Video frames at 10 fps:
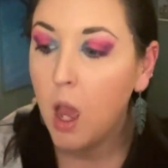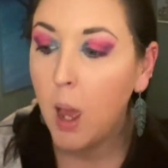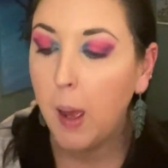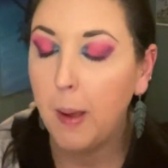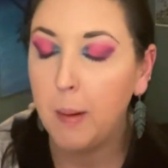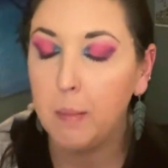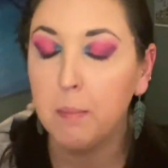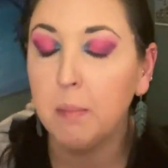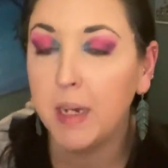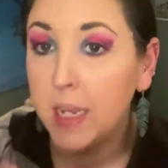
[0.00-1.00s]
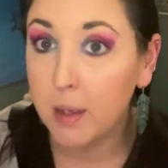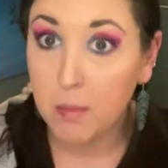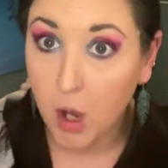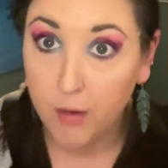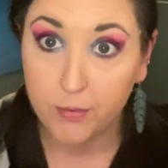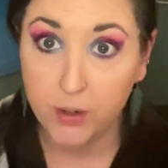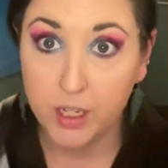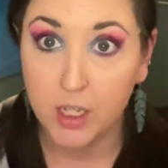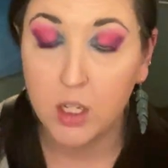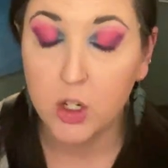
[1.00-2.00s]
Um, but I am
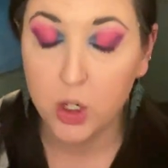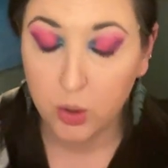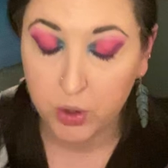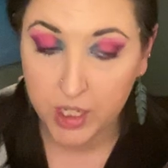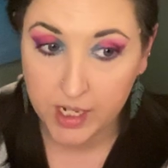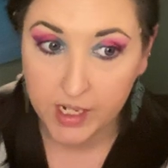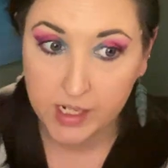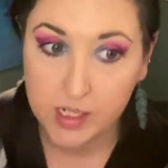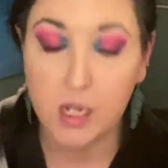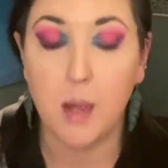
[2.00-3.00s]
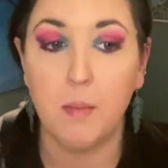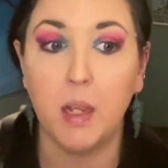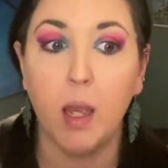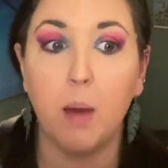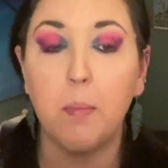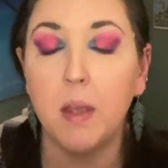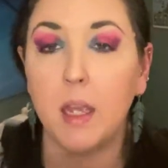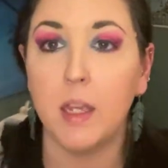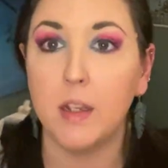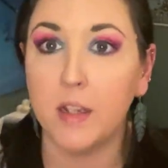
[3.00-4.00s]
offering new things coming up
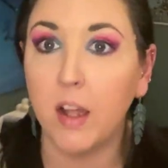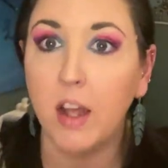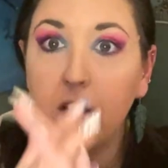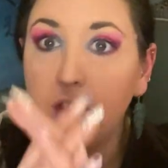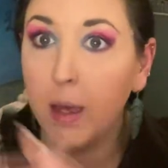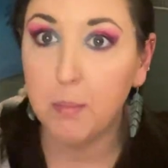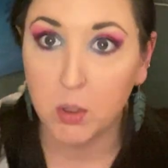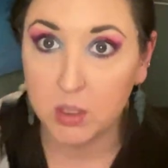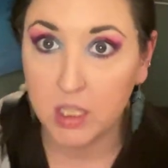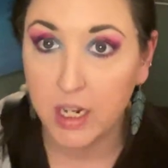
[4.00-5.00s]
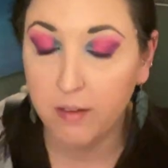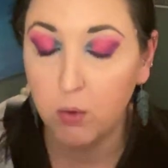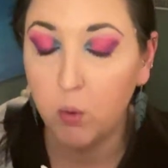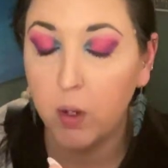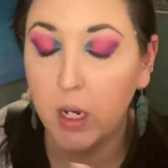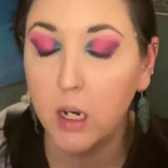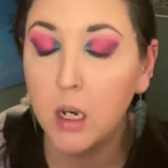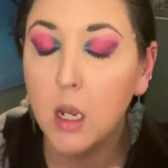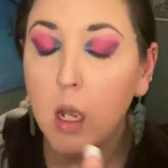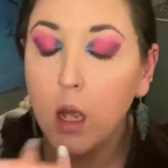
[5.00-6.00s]
and I'll have that posted everywhere.
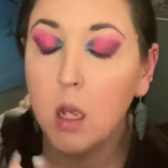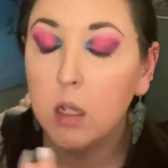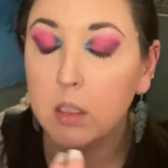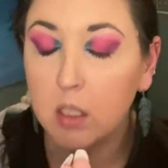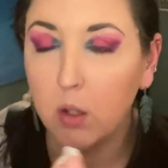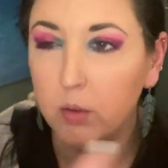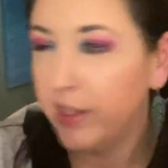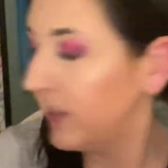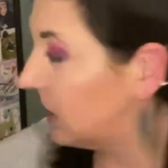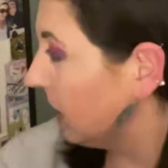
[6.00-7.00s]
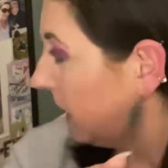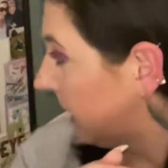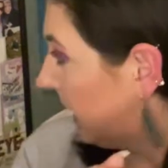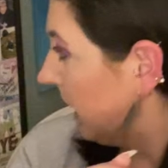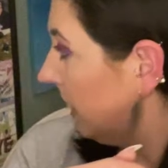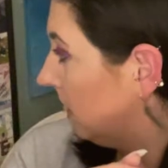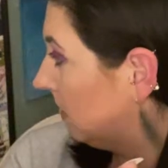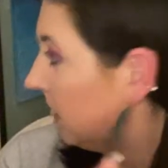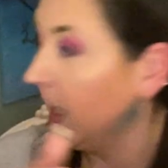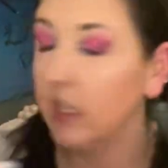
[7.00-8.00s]
So this Sunday,
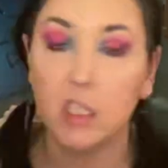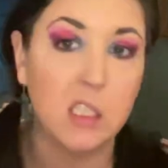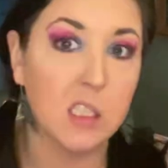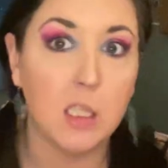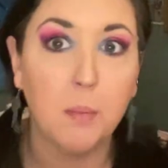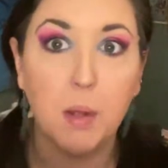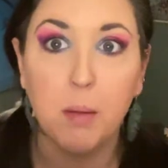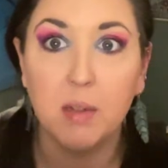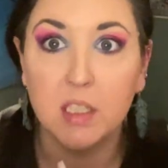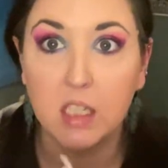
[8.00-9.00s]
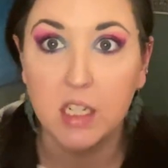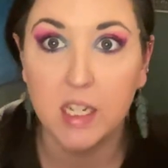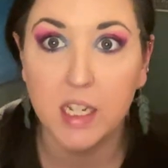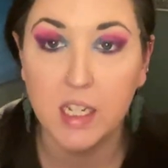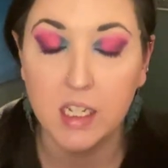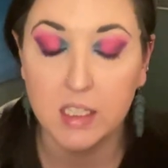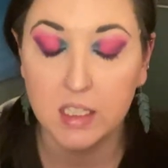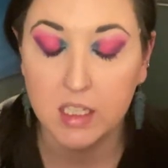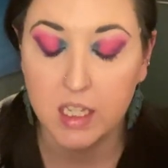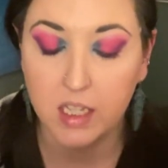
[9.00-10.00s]
yeah, because this upcoming Sunday
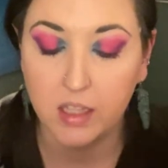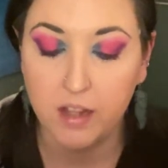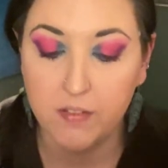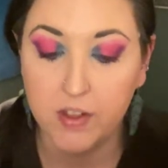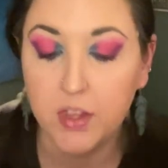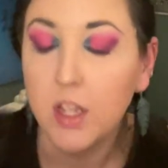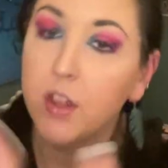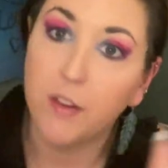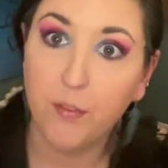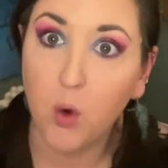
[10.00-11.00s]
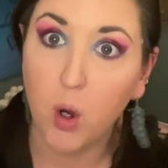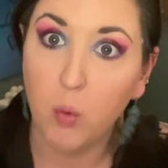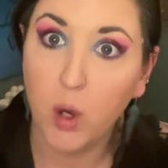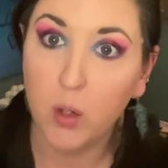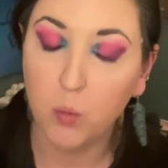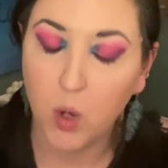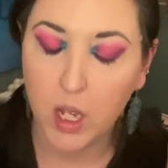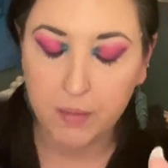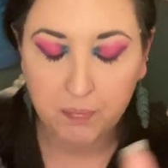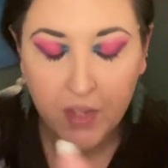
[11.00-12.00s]
is the 11th, the
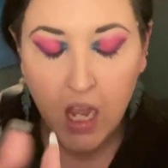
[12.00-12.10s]
411.